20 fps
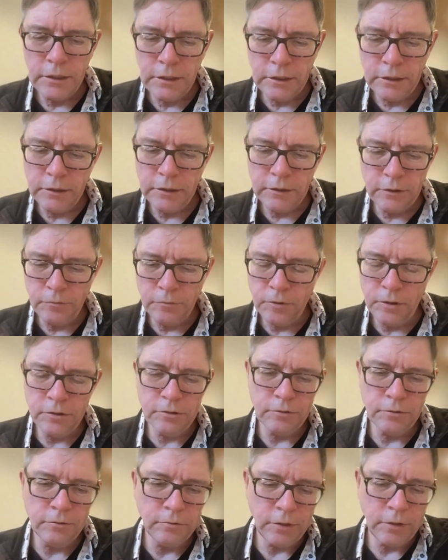
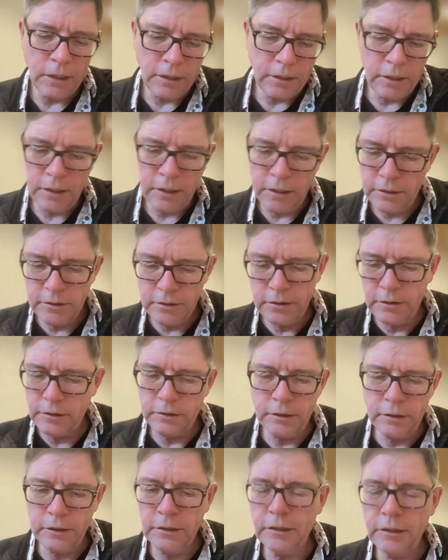want to
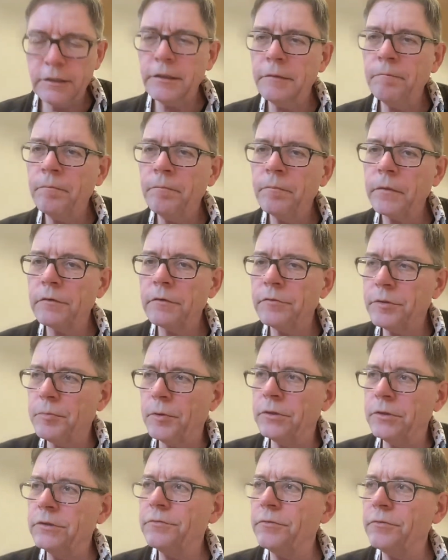ask
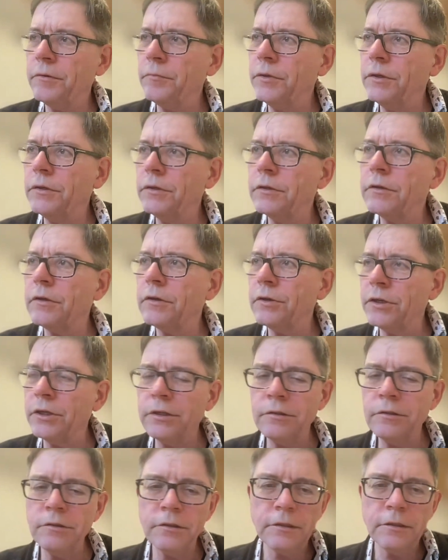response from your
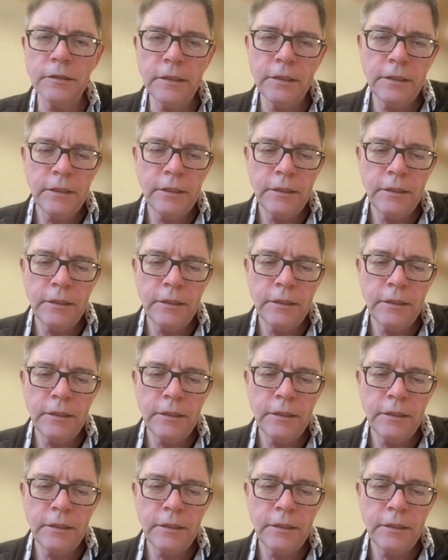audience.